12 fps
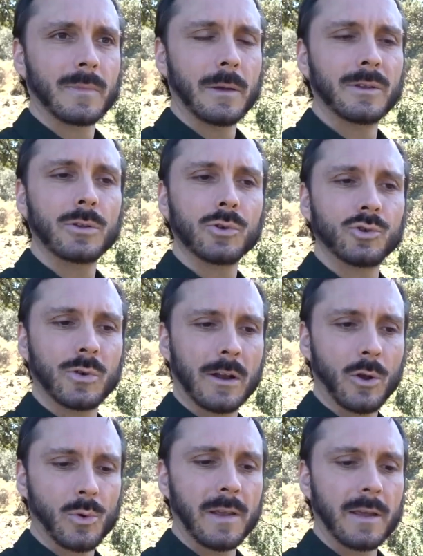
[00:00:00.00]
even though you
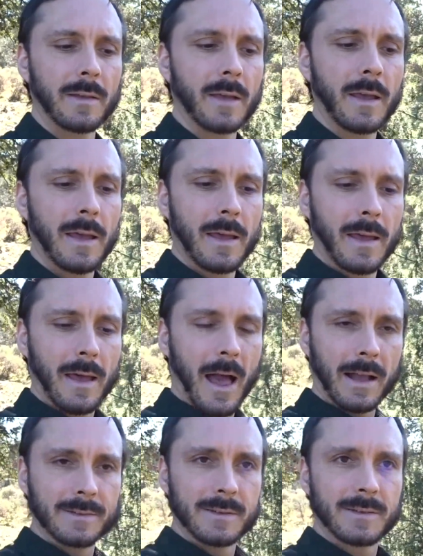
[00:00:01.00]
can already
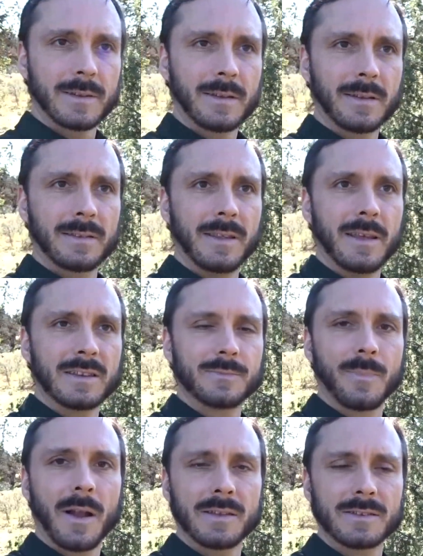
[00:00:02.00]
access the
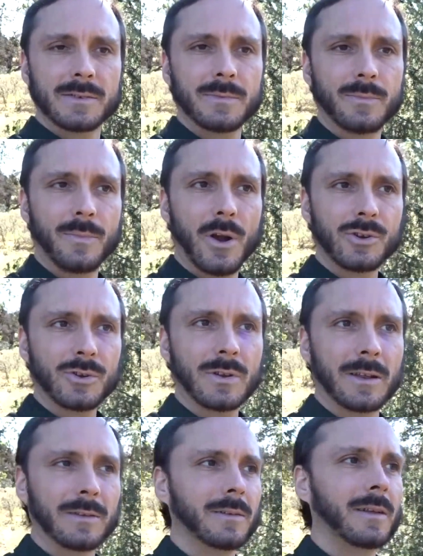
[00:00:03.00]
Spanish version
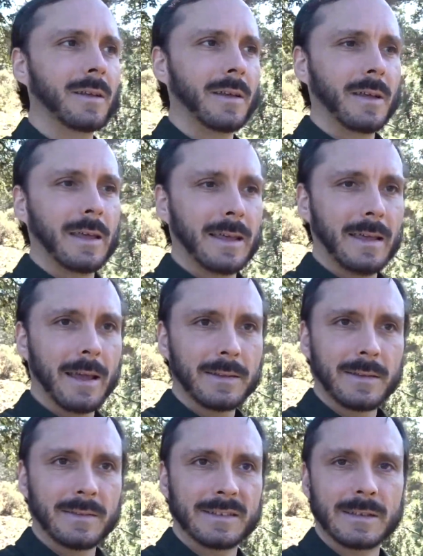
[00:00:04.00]
and
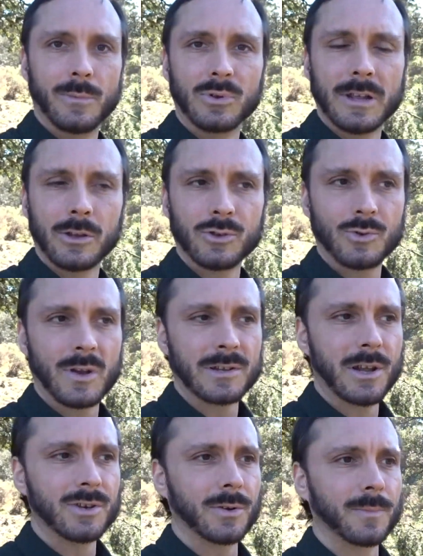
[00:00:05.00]
get the simultaneous
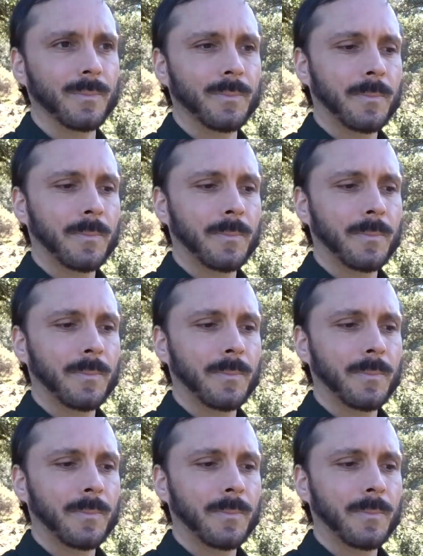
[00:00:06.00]
translation.